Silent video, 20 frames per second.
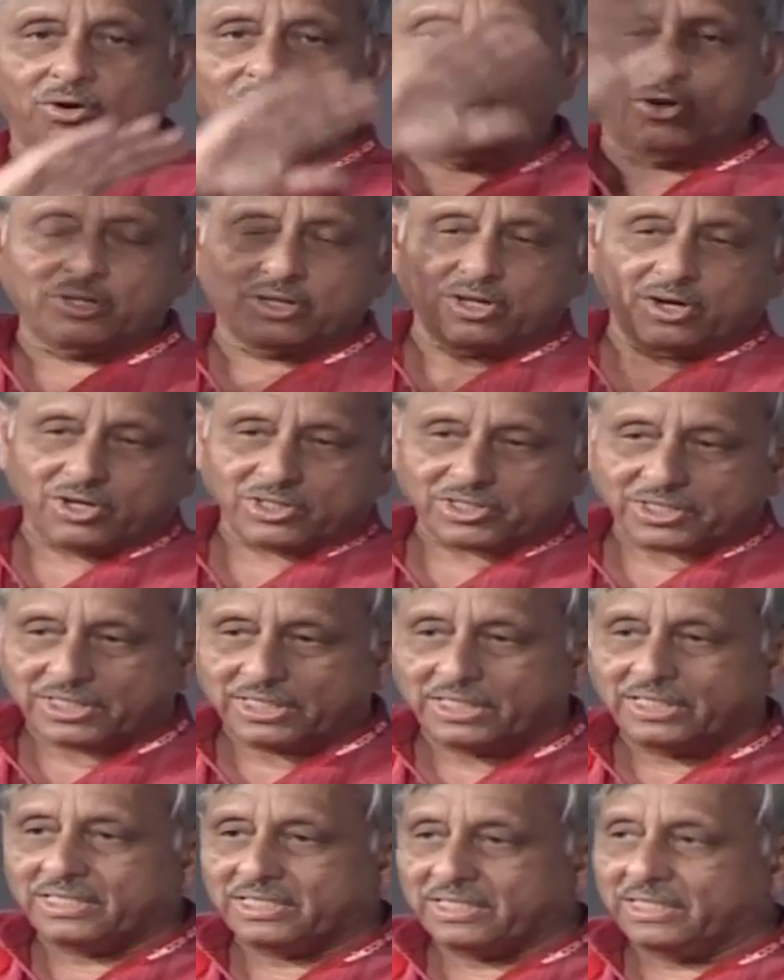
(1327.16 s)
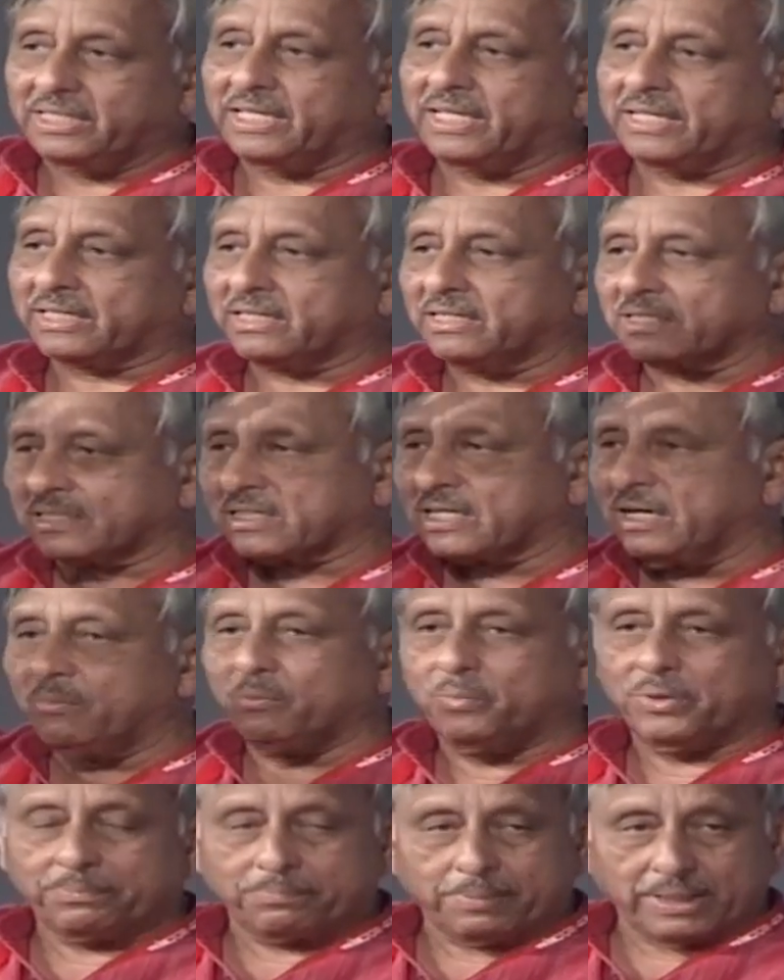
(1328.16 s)
all the hostility that has come
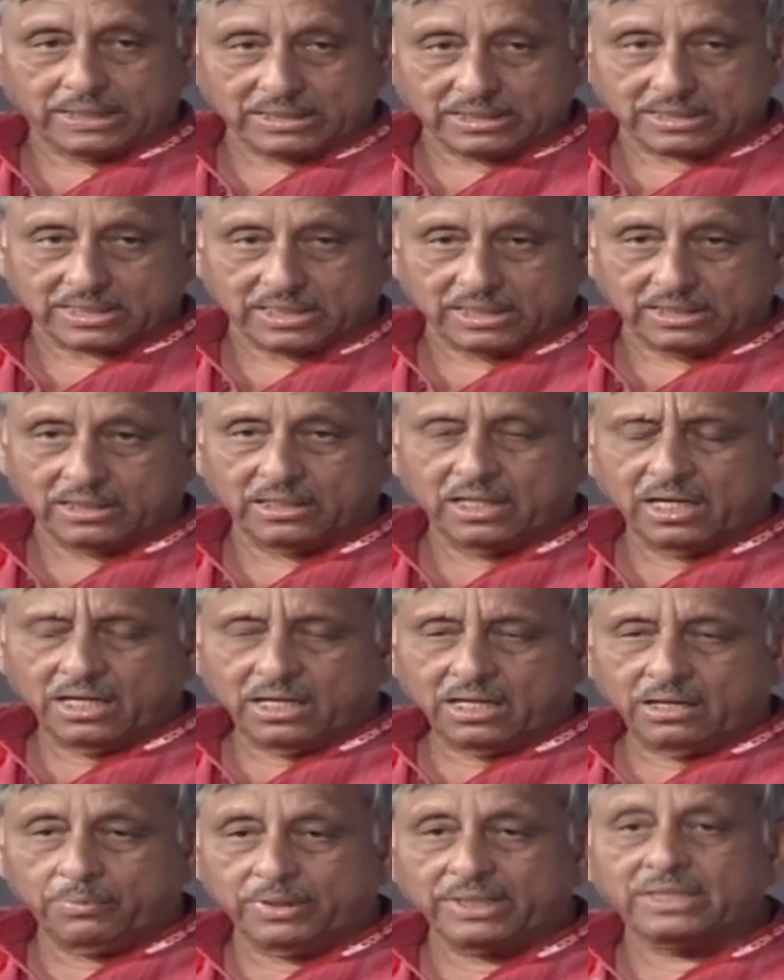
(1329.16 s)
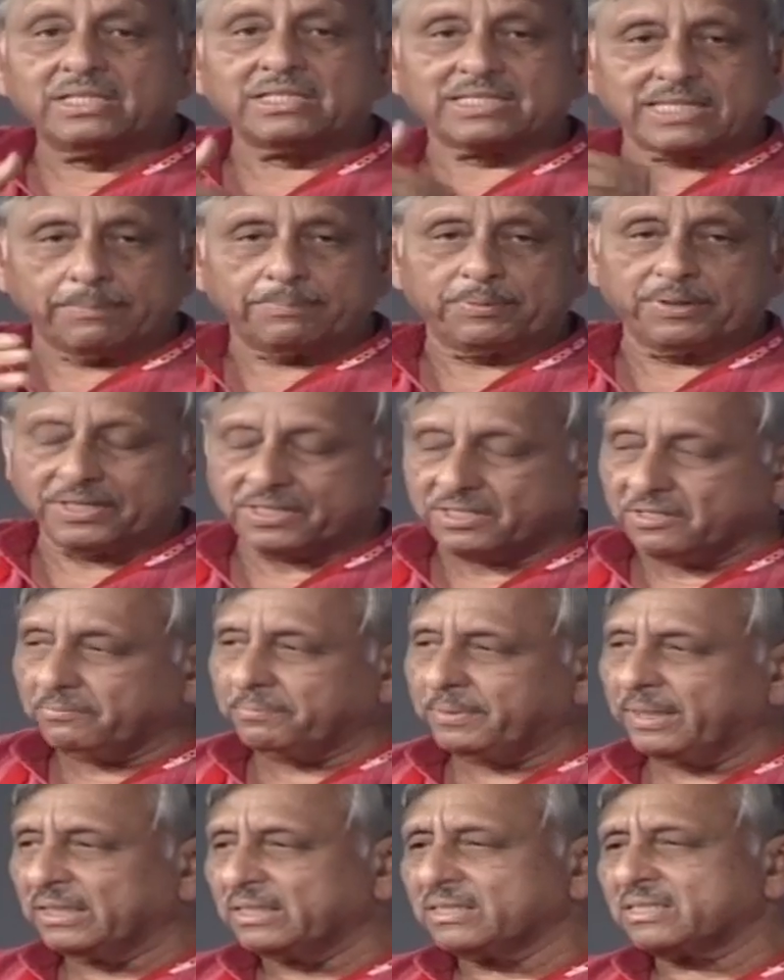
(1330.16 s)
with Pakistan, with the separation of
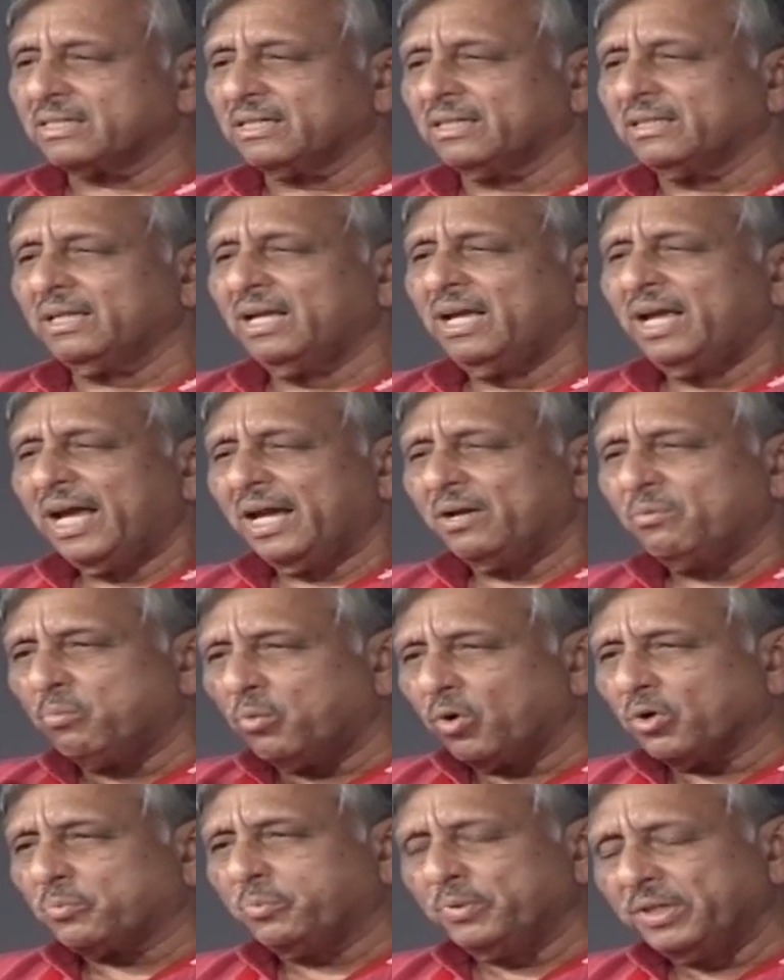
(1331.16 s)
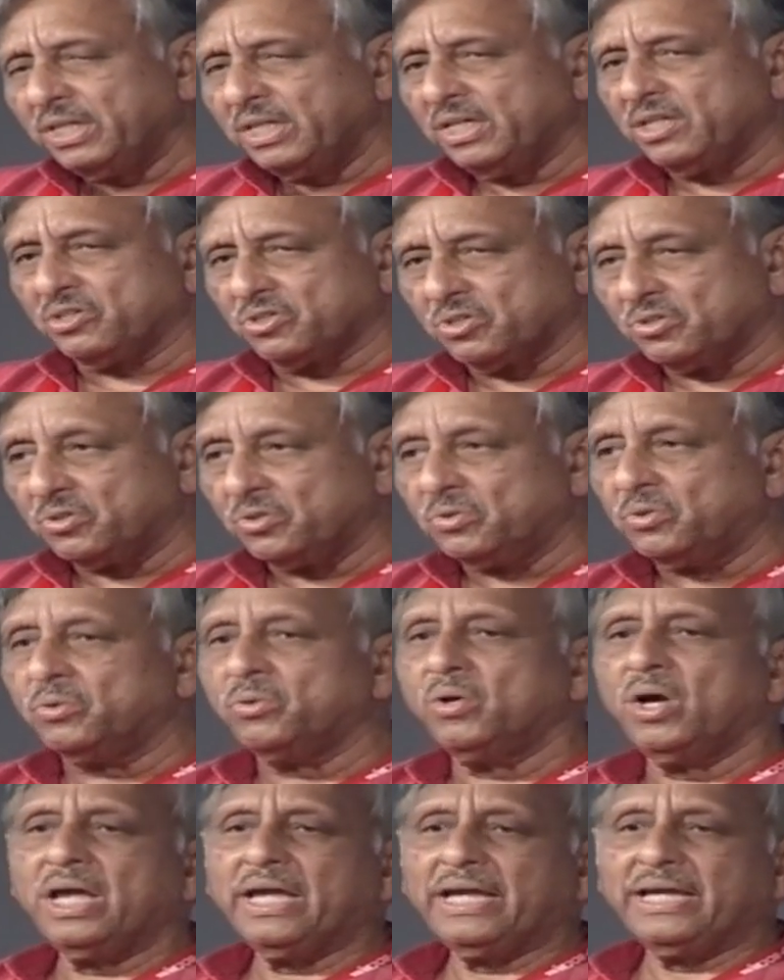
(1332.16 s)
Pakistan. And what we need to do
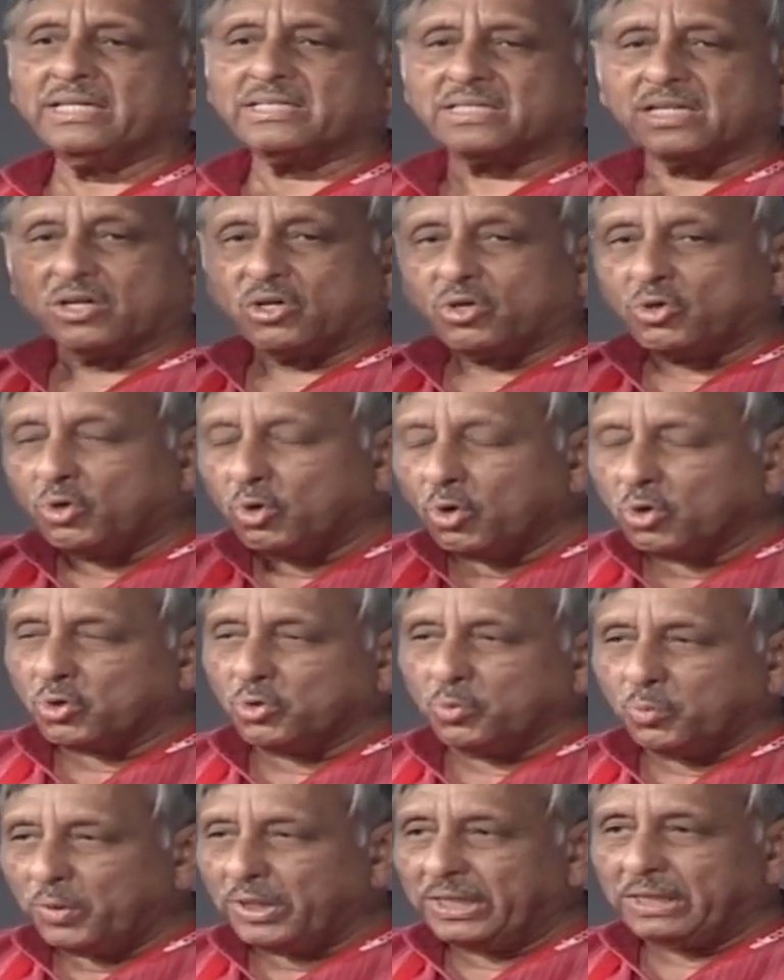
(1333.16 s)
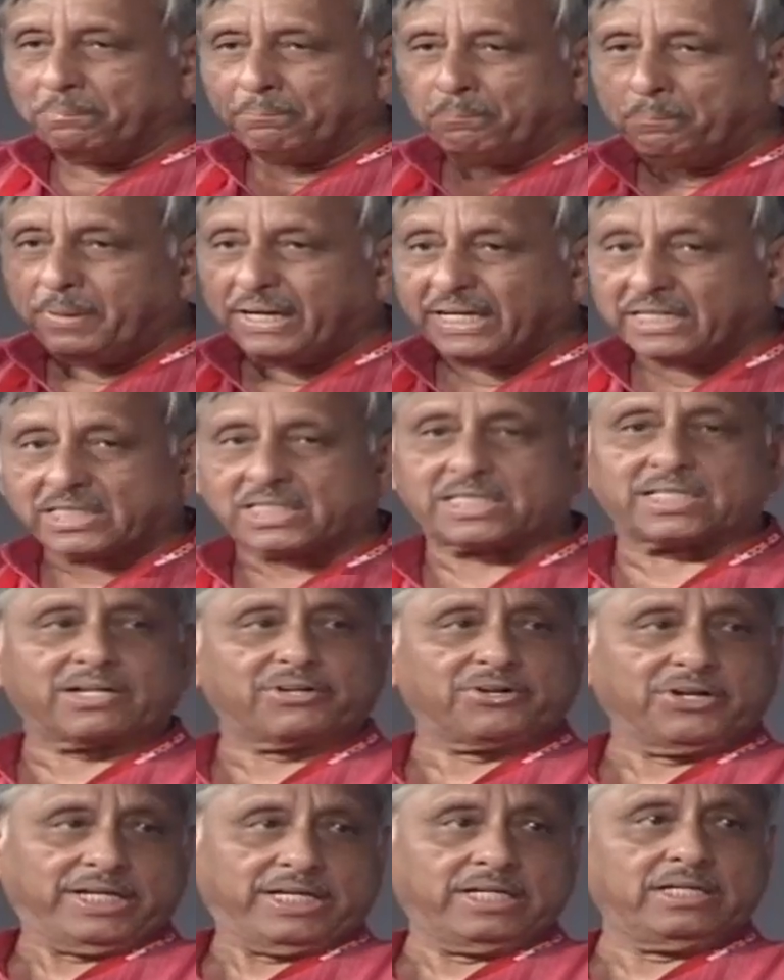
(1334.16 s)
is a goodwill
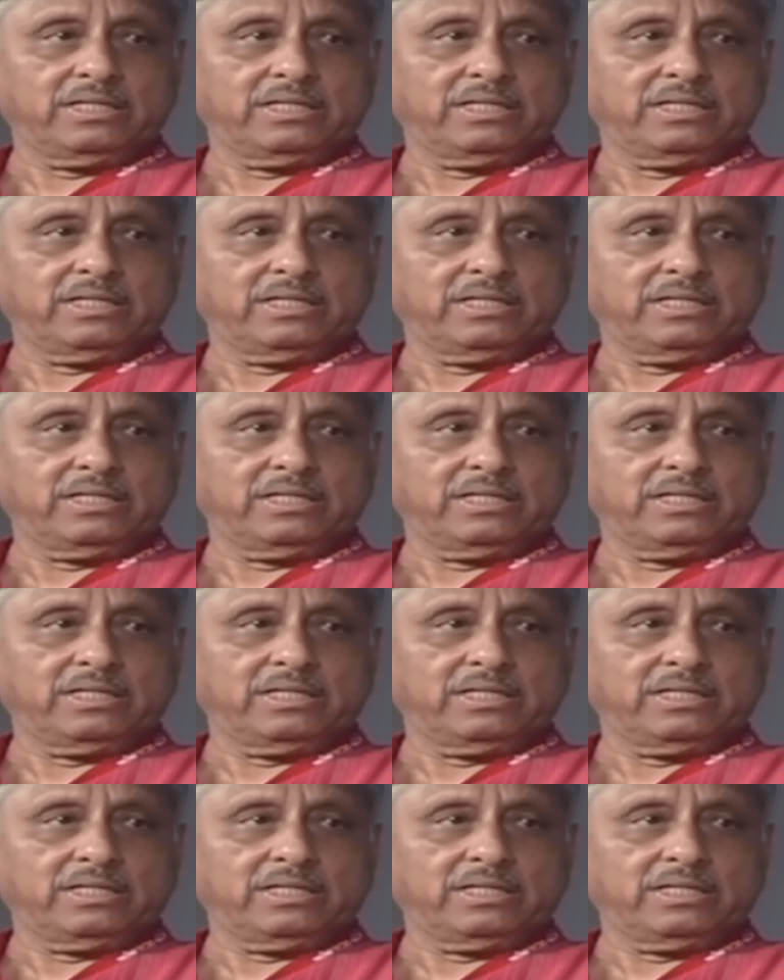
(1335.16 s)
blitzkrieg